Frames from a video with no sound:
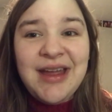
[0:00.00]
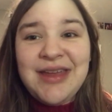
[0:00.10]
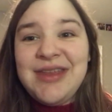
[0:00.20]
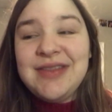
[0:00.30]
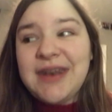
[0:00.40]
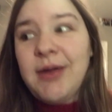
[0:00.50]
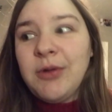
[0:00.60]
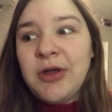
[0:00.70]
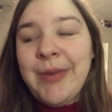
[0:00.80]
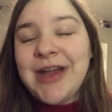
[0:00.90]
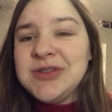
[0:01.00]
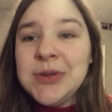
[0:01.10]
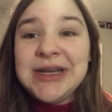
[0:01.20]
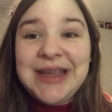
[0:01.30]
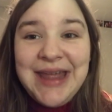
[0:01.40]
I think that I will go back to
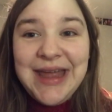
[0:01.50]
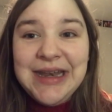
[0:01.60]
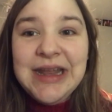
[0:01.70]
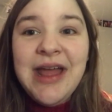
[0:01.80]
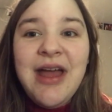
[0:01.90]
it again.